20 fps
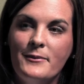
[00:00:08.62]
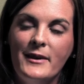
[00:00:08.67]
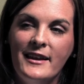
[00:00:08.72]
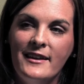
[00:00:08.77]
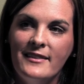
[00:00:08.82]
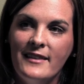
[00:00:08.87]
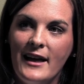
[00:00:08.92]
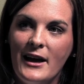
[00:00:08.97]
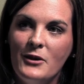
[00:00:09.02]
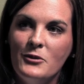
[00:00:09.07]

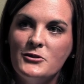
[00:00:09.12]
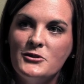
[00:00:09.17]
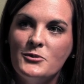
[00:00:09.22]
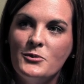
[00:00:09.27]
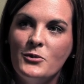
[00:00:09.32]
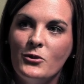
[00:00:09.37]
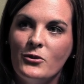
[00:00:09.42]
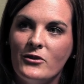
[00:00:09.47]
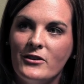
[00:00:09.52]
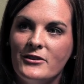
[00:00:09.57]
Eli, was
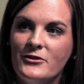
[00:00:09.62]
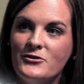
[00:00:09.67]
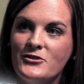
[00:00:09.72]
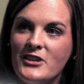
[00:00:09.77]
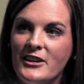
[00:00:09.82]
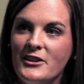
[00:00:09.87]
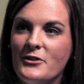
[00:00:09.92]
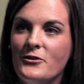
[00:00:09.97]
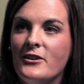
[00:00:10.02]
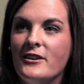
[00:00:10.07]
born on
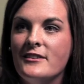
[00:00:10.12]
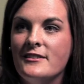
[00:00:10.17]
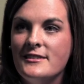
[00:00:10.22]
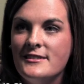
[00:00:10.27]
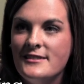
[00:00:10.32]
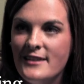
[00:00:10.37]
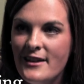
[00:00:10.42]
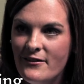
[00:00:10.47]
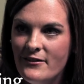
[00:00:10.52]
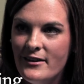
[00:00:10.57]
January the
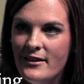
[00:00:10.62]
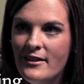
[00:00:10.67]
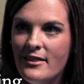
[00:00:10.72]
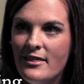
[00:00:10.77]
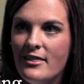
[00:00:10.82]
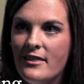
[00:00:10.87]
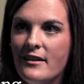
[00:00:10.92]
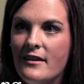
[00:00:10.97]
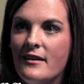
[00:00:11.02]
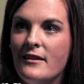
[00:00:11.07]
7th,
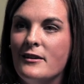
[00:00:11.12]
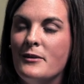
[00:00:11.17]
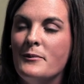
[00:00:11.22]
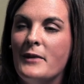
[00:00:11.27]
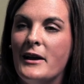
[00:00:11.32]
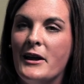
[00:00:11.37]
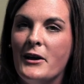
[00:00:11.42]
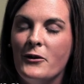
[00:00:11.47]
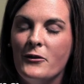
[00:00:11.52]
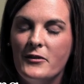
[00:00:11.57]

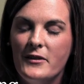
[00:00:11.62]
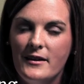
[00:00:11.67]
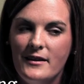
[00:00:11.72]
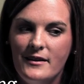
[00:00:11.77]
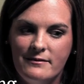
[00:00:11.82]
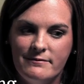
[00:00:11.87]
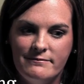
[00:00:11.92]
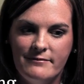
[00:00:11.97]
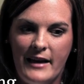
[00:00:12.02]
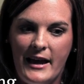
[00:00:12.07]
a
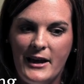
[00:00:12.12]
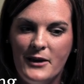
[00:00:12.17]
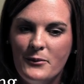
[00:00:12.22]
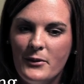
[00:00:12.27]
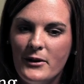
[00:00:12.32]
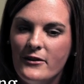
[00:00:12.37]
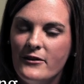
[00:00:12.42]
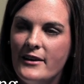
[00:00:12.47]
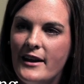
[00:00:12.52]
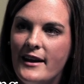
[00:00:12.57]
healthy
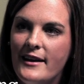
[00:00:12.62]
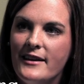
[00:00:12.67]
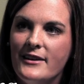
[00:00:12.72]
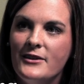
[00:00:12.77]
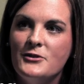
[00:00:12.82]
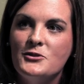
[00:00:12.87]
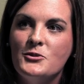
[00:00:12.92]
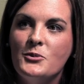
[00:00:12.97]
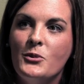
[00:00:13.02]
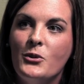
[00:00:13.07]
8-pound,
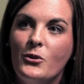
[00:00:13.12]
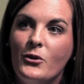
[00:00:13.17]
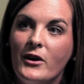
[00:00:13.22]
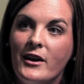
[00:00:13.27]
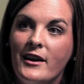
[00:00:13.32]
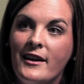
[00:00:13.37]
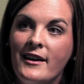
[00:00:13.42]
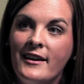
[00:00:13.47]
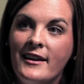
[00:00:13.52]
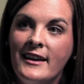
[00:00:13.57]
8-ounce
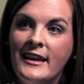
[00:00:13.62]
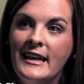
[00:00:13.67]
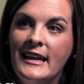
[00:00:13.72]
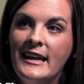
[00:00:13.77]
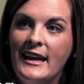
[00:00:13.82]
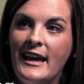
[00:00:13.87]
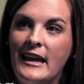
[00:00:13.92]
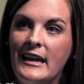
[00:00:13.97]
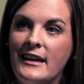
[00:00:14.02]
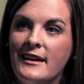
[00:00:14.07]
boy.
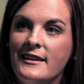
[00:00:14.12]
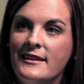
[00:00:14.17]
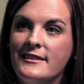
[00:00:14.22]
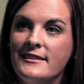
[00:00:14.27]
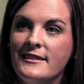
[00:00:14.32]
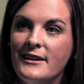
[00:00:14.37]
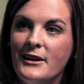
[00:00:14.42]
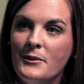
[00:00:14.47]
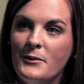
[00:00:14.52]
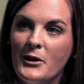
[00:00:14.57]

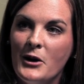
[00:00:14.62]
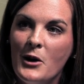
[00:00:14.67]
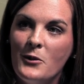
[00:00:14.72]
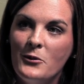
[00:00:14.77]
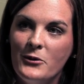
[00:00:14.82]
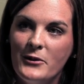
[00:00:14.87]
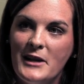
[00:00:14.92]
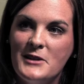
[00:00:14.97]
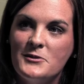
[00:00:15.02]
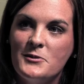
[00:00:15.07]
And a
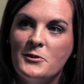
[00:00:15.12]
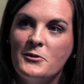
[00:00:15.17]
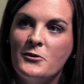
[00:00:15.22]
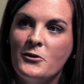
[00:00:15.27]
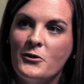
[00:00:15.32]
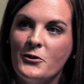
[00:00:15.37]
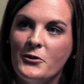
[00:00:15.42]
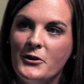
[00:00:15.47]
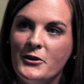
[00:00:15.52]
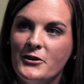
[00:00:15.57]
couple of days
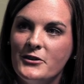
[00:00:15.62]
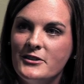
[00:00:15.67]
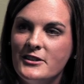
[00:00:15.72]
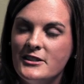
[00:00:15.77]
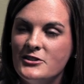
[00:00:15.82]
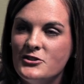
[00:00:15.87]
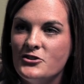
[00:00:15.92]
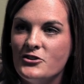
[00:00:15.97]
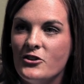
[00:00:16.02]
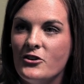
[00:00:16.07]
before we were
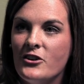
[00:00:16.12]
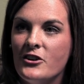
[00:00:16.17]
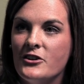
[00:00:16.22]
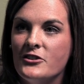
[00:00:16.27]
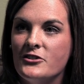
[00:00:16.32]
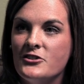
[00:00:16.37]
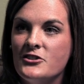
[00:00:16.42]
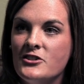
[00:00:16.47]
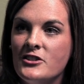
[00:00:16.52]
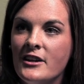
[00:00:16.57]

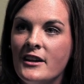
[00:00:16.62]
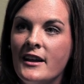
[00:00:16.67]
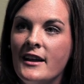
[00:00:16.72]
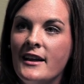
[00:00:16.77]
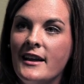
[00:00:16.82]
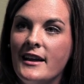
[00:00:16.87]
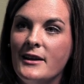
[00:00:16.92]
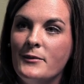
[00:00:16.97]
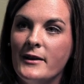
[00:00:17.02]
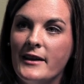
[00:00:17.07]
discharged,
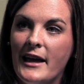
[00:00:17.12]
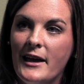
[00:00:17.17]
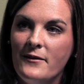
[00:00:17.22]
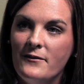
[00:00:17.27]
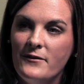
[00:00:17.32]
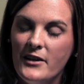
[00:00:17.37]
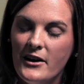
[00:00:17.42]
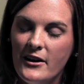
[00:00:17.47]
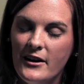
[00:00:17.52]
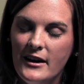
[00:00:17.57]
he
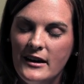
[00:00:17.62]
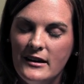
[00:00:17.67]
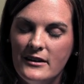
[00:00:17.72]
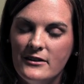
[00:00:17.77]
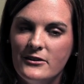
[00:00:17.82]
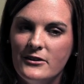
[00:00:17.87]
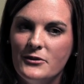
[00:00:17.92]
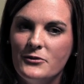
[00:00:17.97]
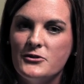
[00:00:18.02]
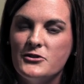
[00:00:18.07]
became very
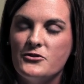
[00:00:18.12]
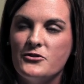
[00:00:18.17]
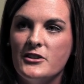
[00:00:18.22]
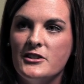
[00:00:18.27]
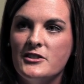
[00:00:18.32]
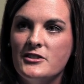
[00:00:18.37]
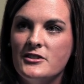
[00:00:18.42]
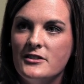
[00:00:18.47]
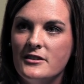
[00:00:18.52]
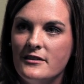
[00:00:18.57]
ill and was
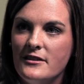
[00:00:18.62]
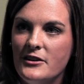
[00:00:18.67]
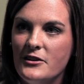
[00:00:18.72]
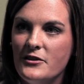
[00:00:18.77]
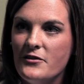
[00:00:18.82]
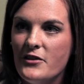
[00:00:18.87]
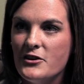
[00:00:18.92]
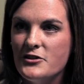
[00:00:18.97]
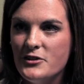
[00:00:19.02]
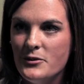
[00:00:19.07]
rushed to the
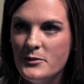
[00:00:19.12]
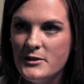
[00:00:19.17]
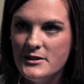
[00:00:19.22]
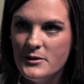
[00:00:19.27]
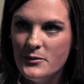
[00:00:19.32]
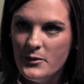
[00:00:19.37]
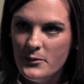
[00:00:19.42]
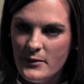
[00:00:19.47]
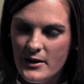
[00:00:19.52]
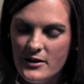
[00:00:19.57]
University of
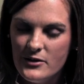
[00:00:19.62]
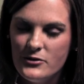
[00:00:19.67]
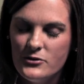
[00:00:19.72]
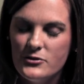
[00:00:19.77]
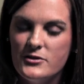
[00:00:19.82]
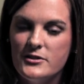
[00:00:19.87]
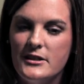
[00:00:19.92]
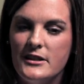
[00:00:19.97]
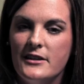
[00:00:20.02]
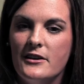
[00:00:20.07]
Mississippi Medical
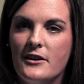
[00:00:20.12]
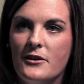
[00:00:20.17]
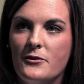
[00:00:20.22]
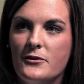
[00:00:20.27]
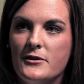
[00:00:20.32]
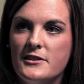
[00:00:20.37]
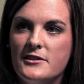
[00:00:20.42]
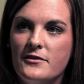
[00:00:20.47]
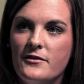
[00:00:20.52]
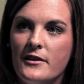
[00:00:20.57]
Center and
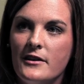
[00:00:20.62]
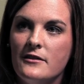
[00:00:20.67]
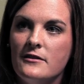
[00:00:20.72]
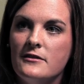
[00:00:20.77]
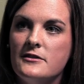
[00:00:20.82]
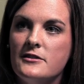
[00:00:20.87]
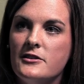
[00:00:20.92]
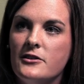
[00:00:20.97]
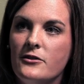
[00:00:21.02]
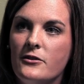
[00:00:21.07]
was
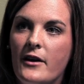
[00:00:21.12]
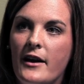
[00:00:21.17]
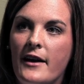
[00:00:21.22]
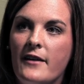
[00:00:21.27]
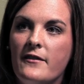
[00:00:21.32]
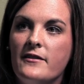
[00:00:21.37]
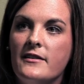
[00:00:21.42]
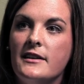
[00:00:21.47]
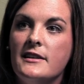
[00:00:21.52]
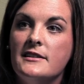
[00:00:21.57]
found to
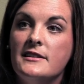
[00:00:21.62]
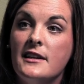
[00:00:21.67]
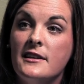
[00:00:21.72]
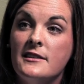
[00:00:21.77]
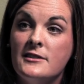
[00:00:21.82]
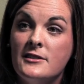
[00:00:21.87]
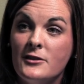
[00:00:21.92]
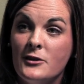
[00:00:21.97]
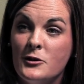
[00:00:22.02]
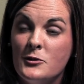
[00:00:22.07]
have an
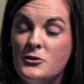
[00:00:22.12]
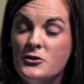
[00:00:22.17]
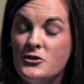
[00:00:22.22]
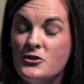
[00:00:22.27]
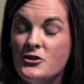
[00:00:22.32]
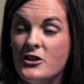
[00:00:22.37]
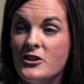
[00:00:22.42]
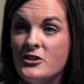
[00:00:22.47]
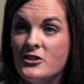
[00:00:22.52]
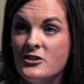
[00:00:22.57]
intestinal
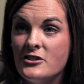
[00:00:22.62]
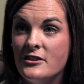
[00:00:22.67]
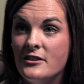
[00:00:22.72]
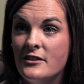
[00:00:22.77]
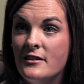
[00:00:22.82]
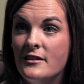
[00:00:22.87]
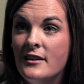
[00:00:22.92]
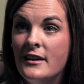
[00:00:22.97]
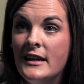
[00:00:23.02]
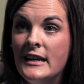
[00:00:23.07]

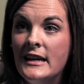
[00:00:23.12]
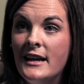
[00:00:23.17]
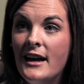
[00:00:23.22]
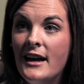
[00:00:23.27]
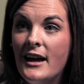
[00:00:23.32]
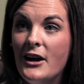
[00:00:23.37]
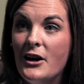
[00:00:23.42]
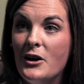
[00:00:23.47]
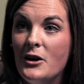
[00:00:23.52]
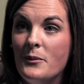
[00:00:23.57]
obstruction
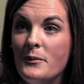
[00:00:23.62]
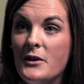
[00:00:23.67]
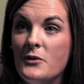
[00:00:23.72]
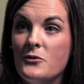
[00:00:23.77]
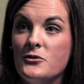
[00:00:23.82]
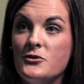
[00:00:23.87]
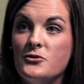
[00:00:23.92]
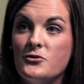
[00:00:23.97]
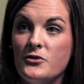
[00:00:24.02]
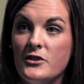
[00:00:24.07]

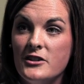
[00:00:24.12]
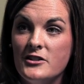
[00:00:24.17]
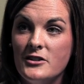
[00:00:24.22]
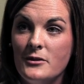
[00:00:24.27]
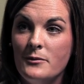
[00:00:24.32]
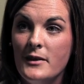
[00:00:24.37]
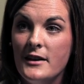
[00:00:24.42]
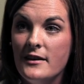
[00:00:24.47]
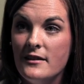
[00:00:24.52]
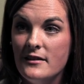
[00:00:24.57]
and was rushed
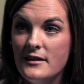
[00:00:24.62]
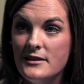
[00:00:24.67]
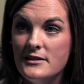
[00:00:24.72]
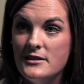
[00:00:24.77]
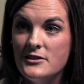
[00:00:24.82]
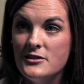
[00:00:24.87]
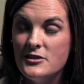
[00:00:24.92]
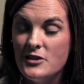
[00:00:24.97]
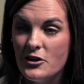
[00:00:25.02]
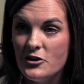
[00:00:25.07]
immediately
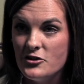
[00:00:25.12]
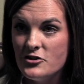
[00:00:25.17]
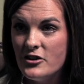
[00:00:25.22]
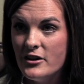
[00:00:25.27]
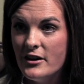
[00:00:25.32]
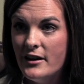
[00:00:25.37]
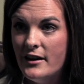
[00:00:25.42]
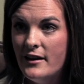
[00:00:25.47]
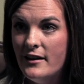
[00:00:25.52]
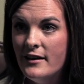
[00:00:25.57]
to
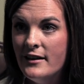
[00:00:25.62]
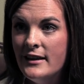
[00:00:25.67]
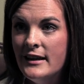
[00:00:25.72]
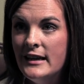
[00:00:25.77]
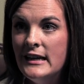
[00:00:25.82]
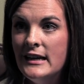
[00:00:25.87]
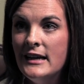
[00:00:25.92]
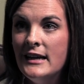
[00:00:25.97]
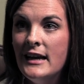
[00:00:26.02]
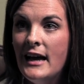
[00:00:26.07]
surgery.
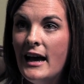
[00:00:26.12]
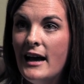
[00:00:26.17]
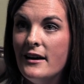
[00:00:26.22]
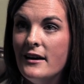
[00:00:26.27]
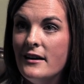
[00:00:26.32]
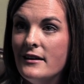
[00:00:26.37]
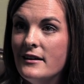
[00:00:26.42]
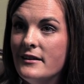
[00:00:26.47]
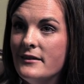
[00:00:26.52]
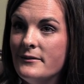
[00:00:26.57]

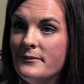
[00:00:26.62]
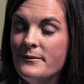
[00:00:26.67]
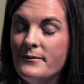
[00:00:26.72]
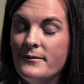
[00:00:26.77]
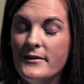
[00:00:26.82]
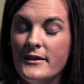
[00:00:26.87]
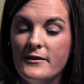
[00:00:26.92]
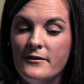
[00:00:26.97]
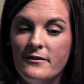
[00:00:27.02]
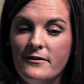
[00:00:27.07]

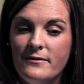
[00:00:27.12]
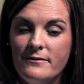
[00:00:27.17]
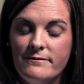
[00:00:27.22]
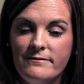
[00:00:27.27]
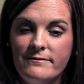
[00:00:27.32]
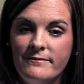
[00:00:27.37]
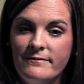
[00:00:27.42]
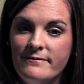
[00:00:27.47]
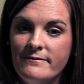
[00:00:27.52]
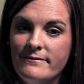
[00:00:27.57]
The
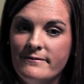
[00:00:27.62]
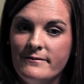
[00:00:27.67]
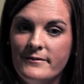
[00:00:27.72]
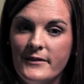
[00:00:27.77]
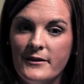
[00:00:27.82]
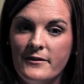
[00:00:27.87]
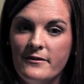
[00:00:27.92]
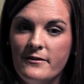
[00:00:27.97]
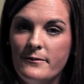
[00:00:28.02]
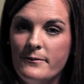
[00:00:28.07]

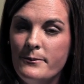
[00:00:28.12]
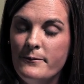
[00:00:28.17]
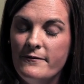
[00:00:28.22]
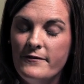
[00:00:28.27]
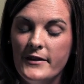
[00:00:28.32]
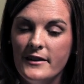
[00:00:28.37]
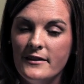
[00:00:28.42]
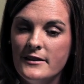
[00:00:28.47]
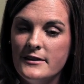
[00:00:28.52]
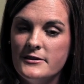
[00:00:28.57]

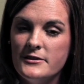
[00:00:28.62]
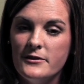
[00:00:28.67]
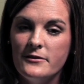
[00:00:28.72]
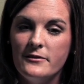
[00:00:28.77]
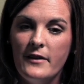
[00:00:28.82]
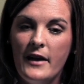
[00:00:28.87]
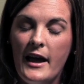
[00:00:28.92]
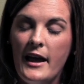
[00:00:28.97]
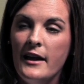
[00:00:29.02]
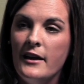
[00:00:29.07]
feelings of
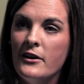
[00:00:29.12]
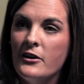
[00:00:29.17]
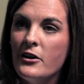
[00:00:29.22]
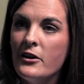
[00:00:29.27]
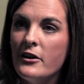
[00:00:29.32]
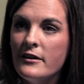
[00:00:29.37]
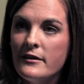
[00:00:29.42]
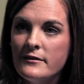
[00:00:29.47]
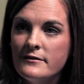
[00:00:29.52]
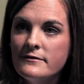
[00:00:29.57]

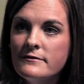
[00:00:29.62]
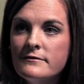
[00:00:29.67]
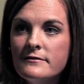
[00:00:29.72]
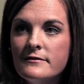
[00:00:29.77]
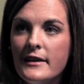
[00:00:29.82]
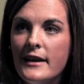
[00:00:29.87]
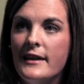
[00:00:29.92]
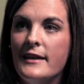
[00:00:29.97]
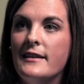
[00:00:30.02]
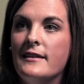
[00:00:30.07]
anger
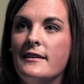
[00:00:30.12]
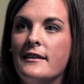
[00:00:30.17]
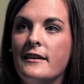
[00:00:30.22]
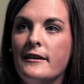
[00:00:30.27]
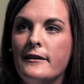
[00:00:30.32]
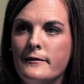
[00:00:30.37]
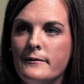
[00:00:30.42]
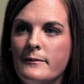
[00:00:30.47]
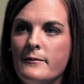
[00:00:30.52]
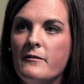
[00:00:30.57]

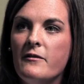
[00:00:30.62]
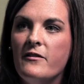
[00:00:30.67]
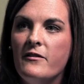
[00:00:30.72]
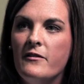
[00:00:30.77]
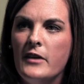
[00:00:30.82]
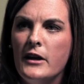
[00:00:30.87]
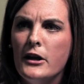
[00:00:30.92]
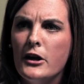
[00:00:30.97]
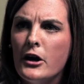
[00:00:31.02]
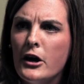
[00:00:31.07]
and
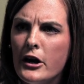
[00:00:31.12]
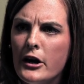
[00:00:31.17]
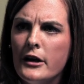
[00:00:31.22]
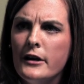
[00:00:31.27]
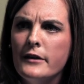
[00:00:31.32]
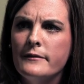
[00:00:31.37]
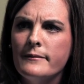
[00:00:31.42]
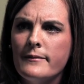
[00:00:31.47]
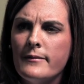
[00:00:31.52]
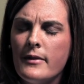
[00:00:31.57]
fear
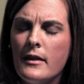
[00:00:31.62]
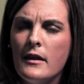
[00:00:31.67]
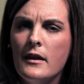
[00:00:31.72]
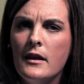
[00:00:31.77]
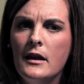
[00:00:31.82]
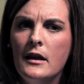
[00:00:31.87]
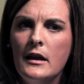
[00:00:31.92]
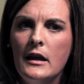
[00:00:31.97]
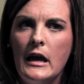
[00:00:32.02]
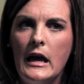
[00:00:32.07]

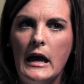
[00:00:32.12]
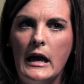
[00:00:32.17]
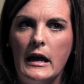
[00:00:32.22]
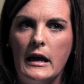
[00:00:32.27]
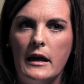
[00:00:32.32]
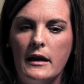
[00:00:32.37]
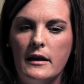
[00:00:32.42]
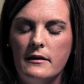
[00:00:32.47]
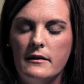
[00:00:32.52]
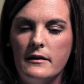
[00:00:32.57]

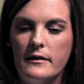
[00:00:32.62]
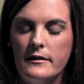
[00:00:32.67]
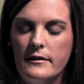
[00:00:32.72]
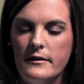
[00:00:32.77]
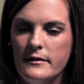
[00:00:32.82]
and